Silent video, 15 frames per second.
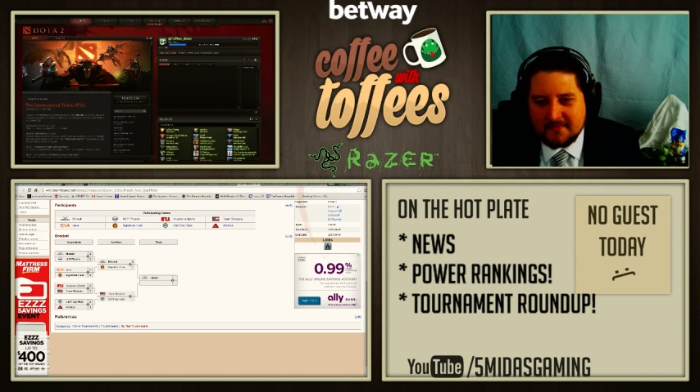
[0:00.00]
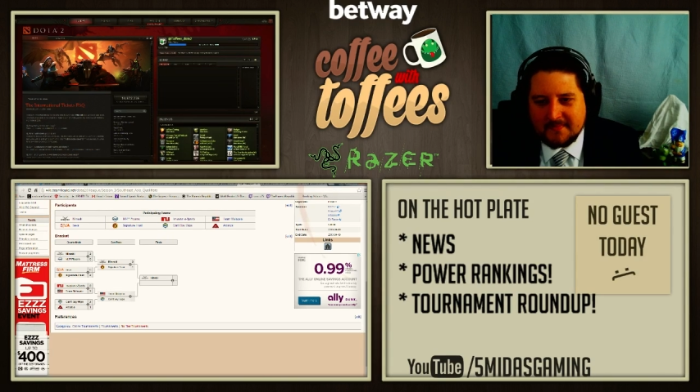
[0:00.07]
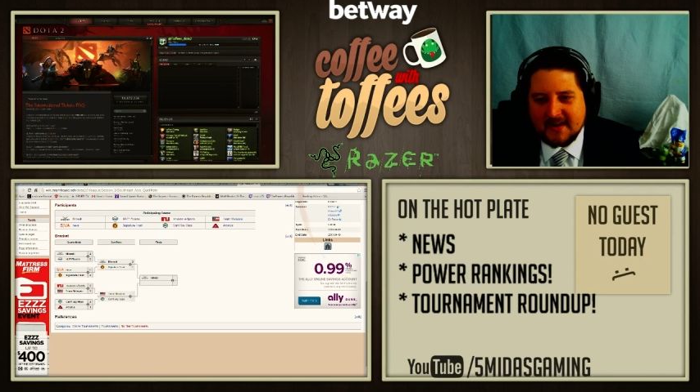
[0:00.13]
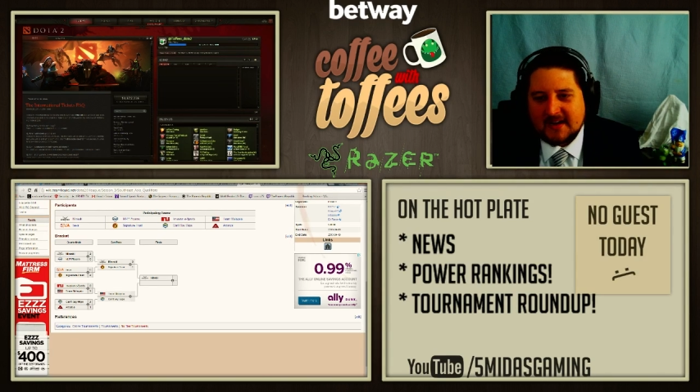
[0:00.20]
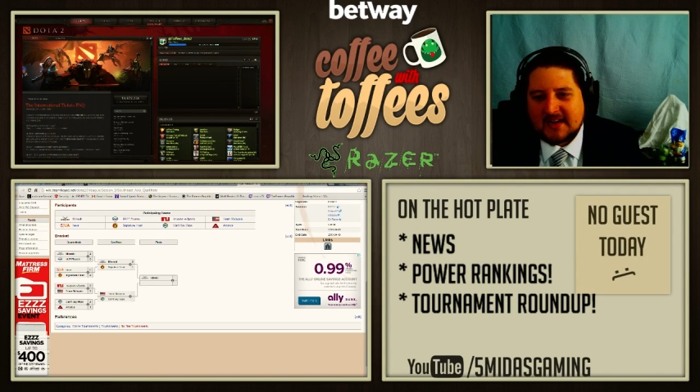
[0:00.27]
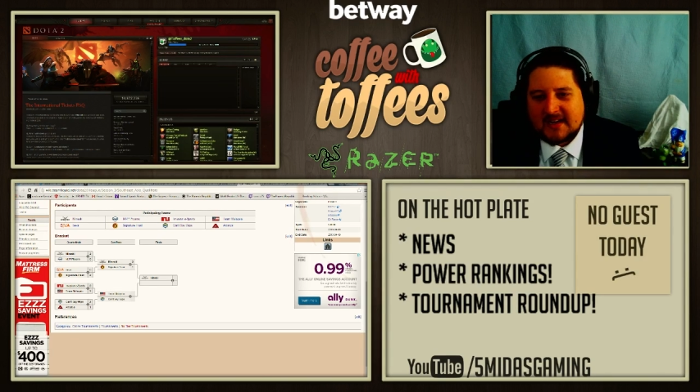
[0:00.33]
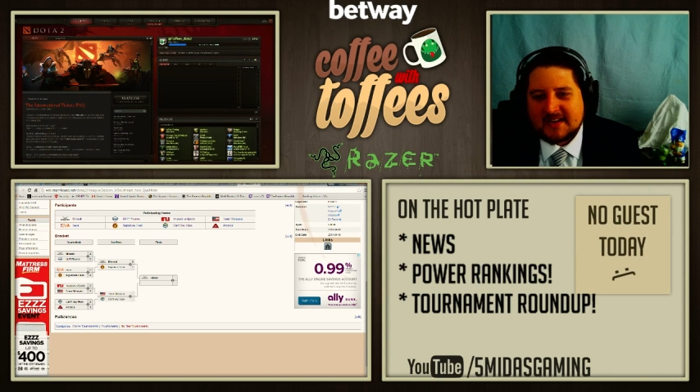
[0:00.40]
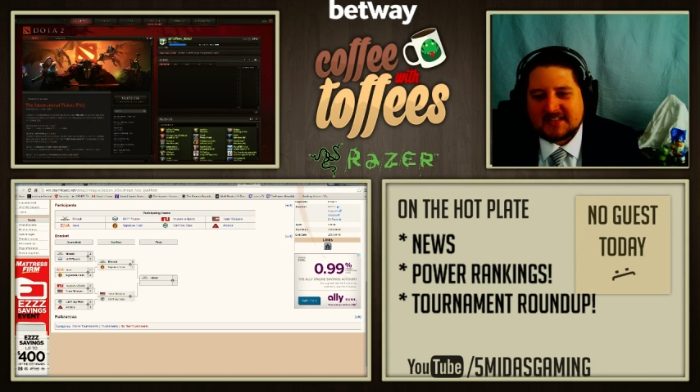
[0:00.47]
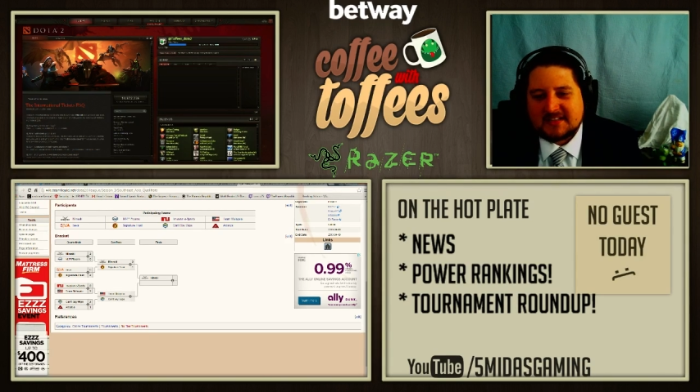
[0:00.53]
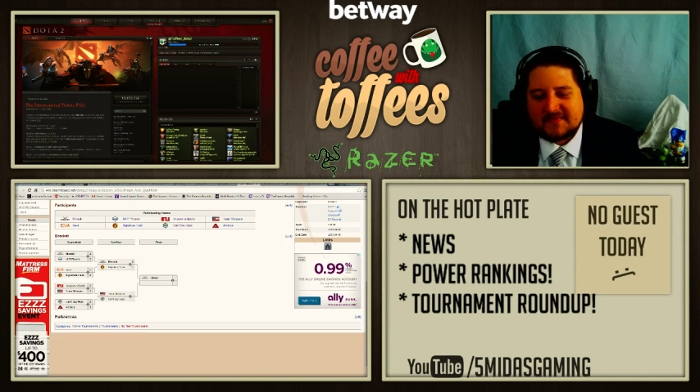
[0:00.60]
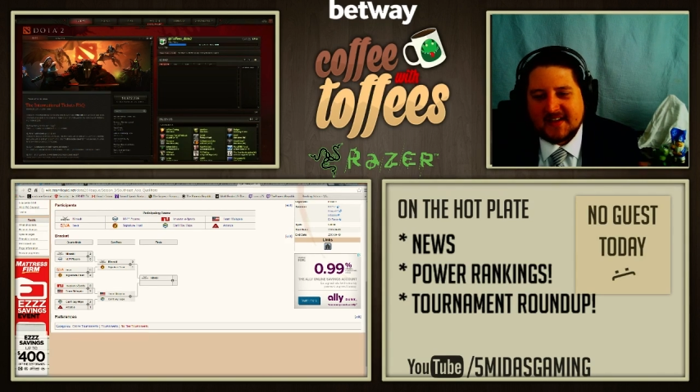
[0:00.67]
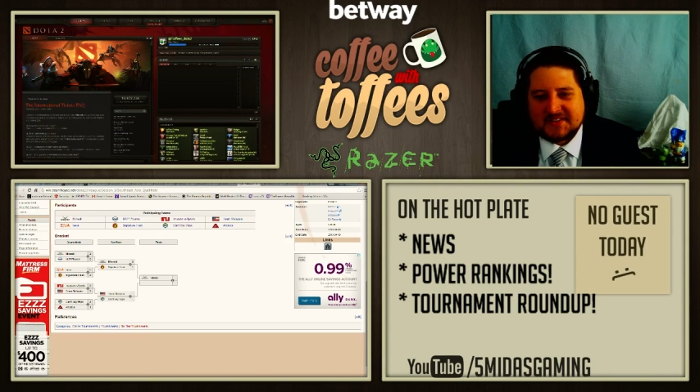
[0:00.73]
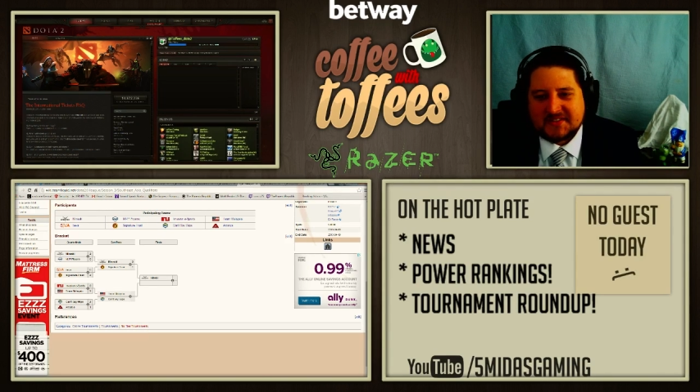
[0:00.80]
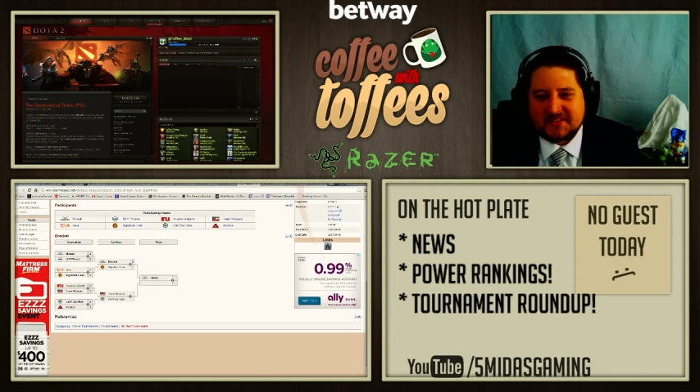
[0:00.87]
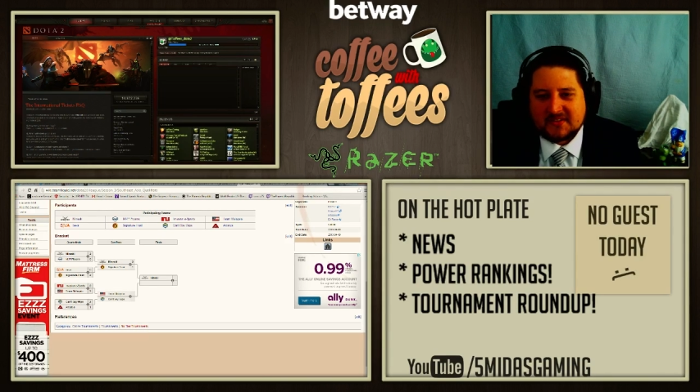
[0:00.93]
America and has
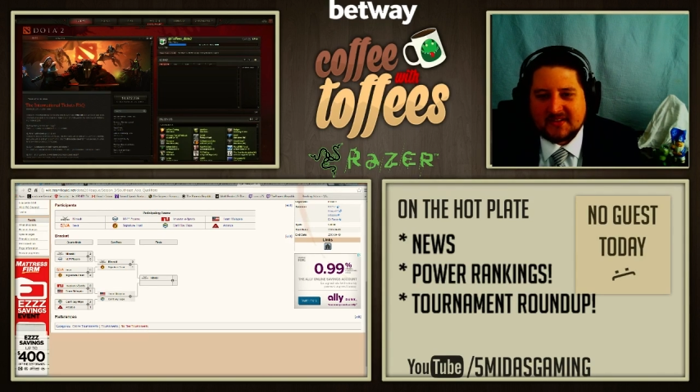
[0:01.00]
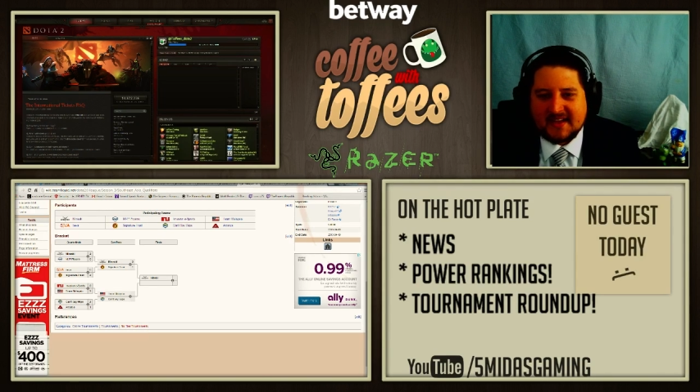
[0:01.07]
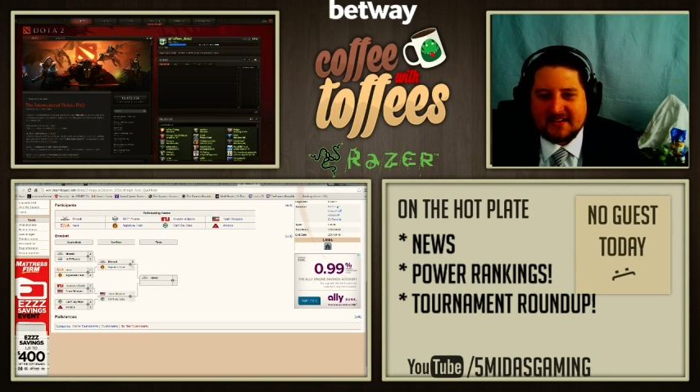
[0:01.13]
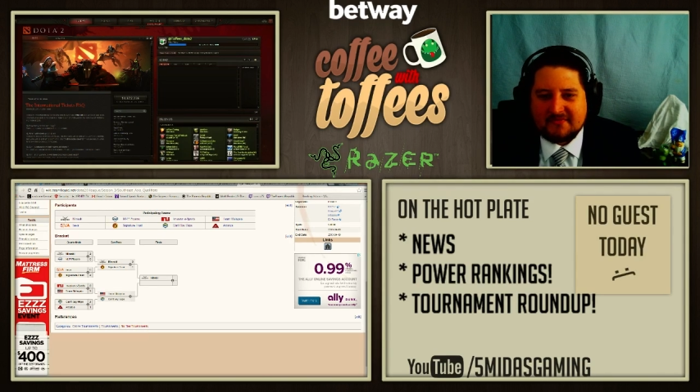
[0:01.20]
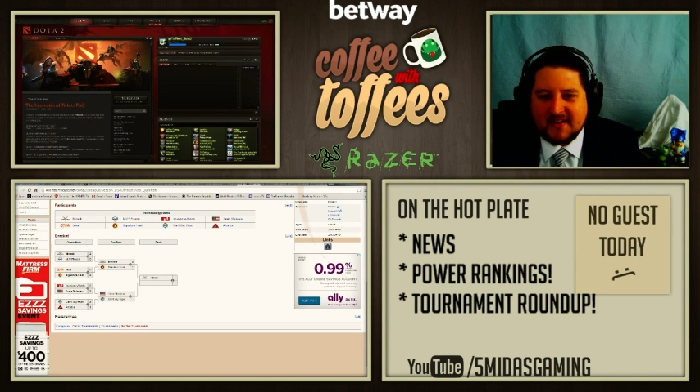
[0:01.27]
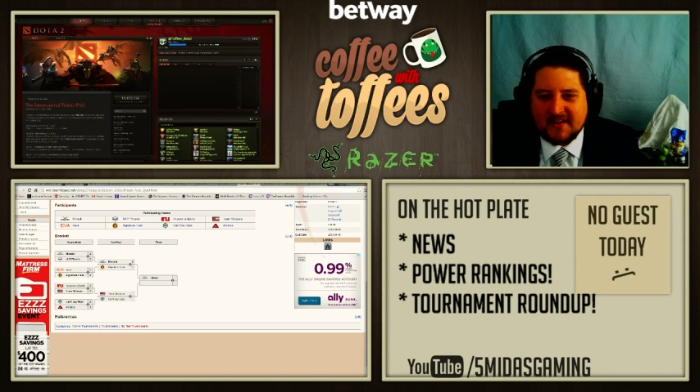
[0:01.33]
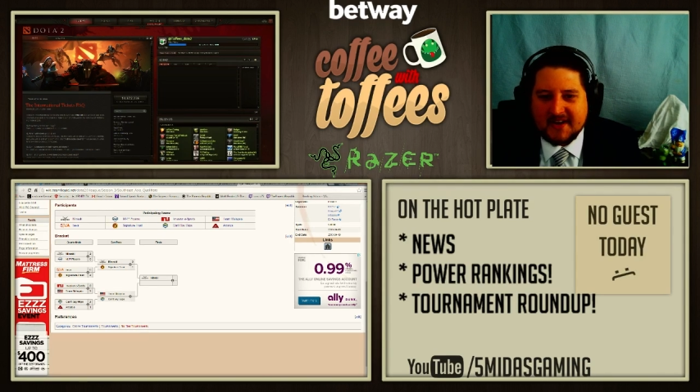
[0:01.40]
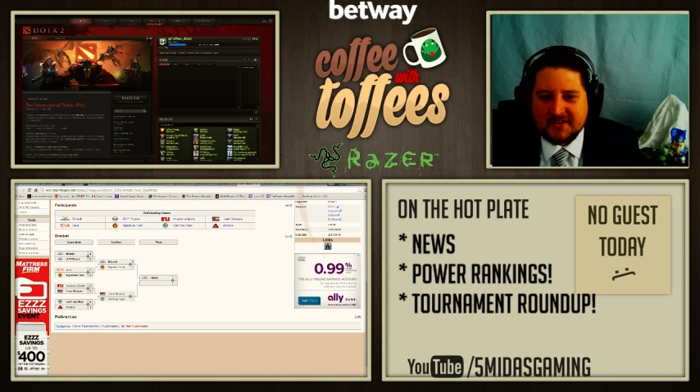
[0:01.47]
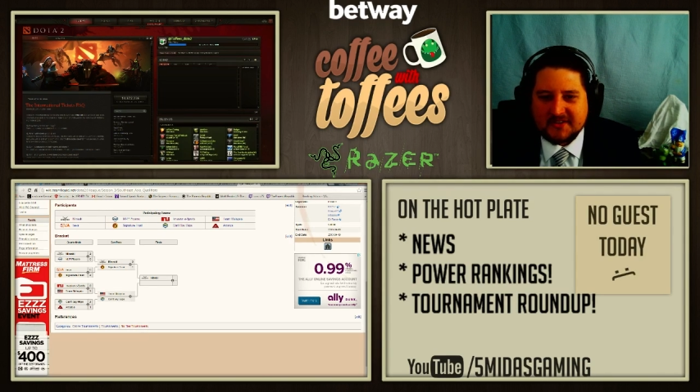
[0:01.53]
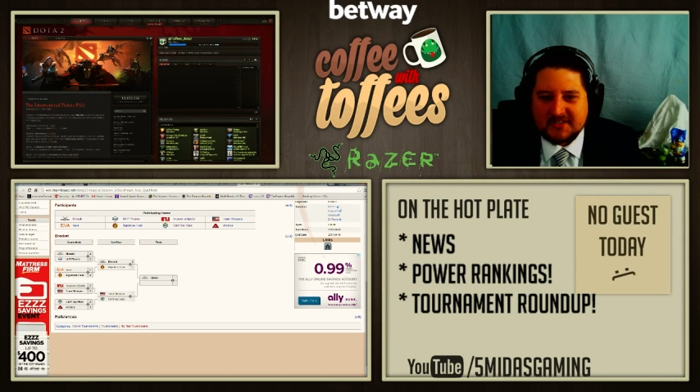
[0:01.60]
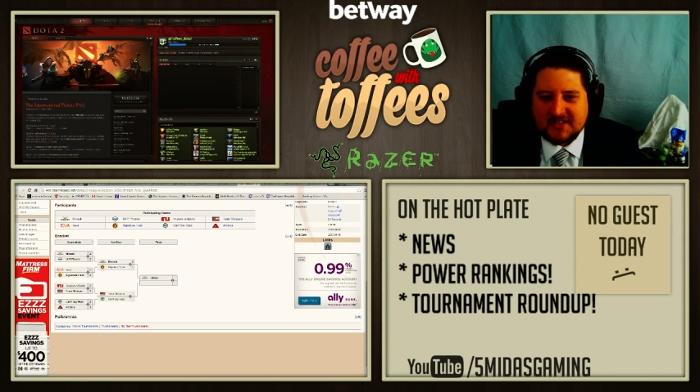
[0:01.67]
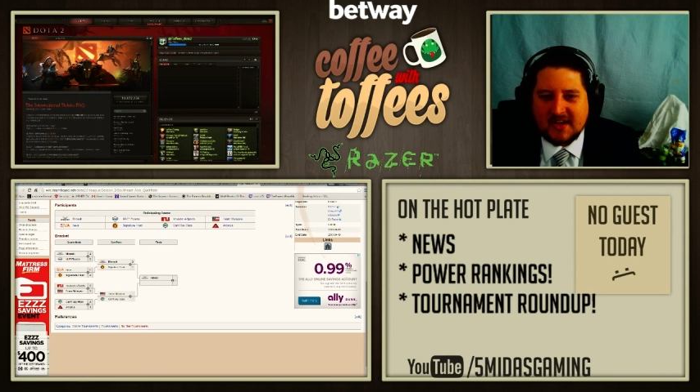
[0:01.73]
advanced to the LAN finals.